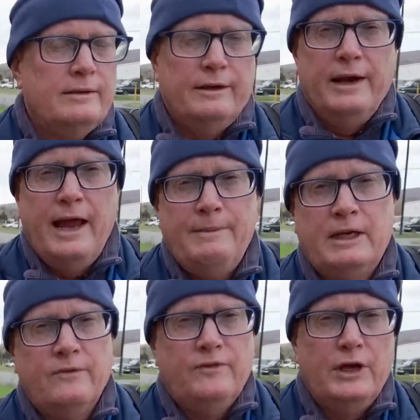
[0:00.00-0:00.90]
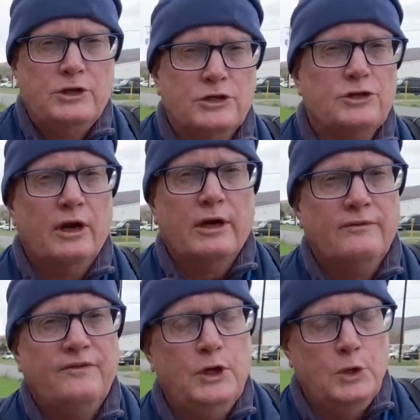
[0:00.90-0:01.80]
their naming conventions are
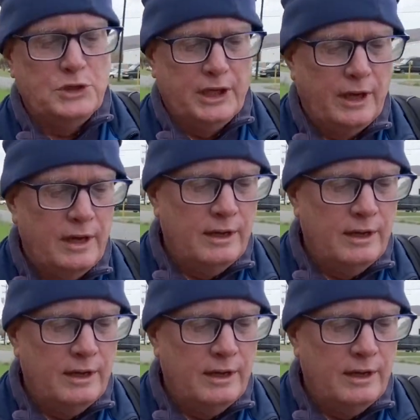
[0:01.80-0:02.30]
confusing.